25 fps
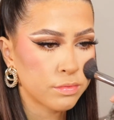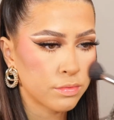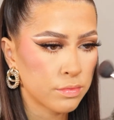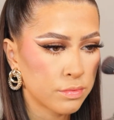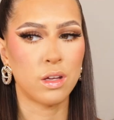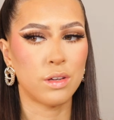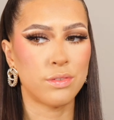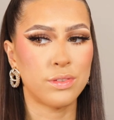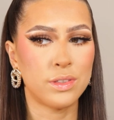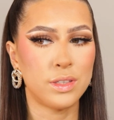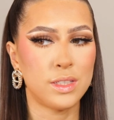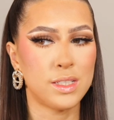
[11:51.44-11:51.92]

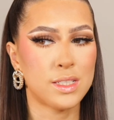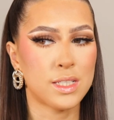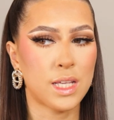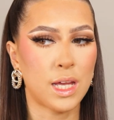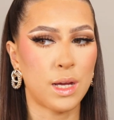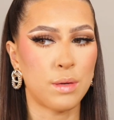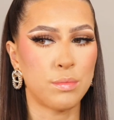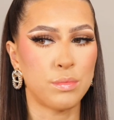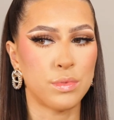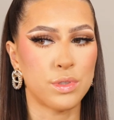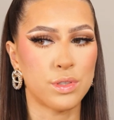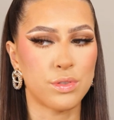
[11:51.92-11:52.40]
I think this
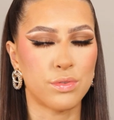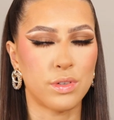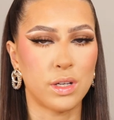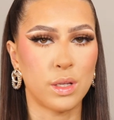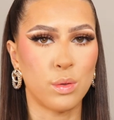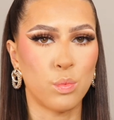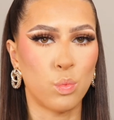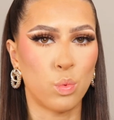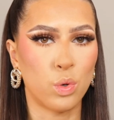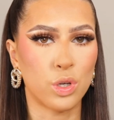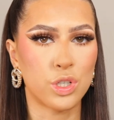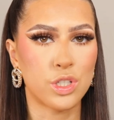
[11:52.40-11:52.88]
camera's really
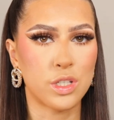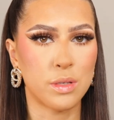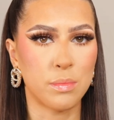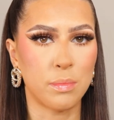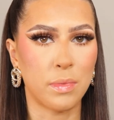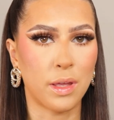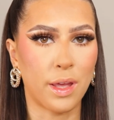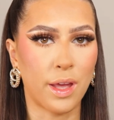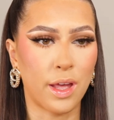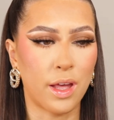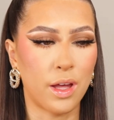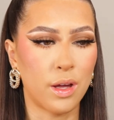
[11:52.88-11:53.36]
washing
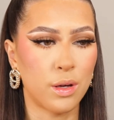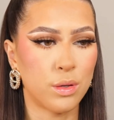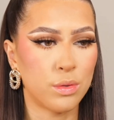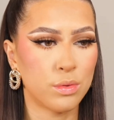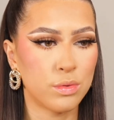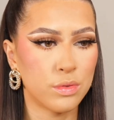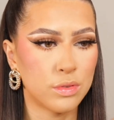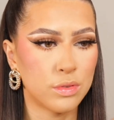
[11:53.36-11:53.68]
me out.